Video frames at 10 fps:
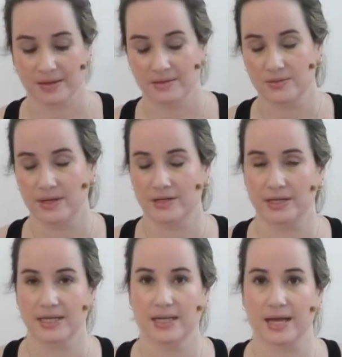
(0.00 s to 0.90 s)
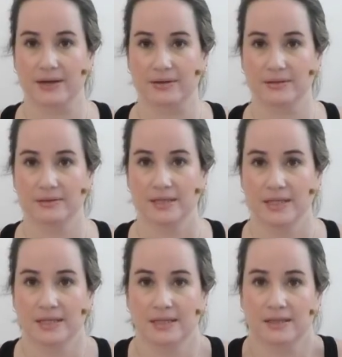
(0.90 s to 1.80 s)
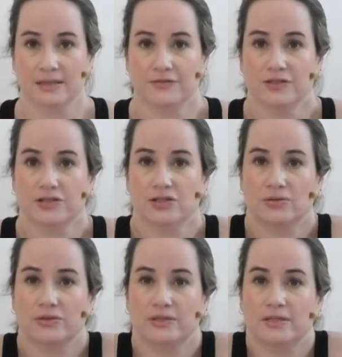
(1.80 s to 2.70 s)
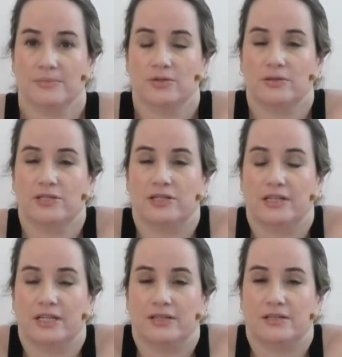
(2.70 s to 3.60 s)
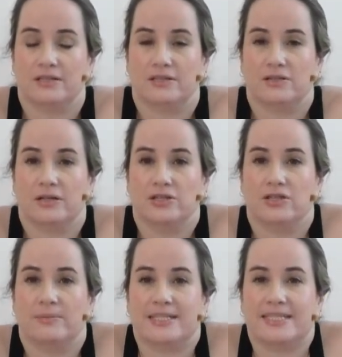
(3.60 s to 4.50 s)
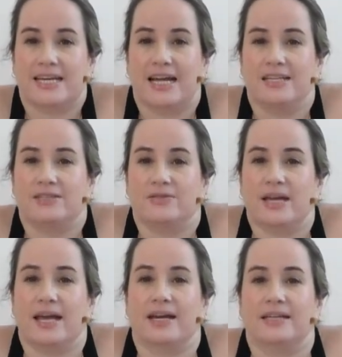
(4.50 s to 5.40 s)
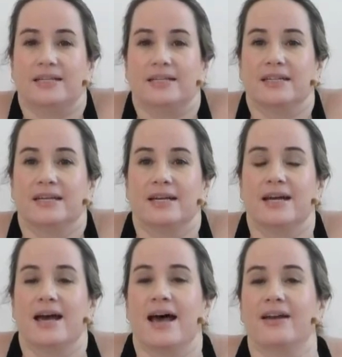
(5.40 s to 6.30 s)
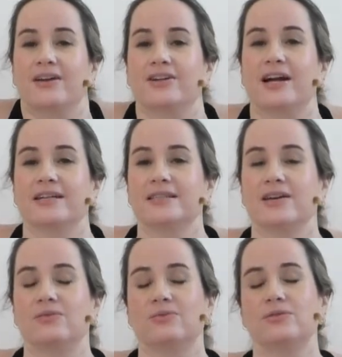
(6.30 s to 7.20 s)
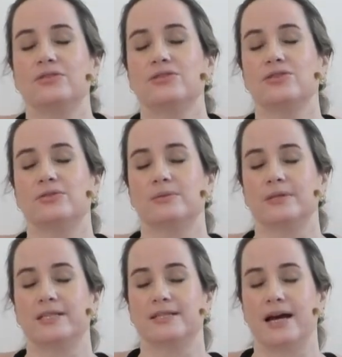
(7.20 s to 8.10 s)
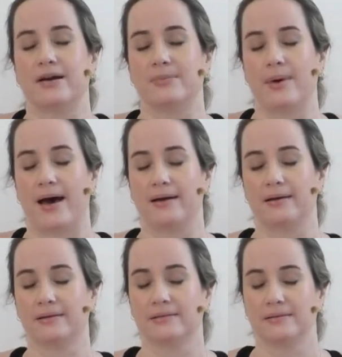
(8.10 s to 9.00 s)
So on your inhale, lift your shoulders up towards your ears and scrunch them as tight as you can. And on your exhale, roll your shoulder blades down and back.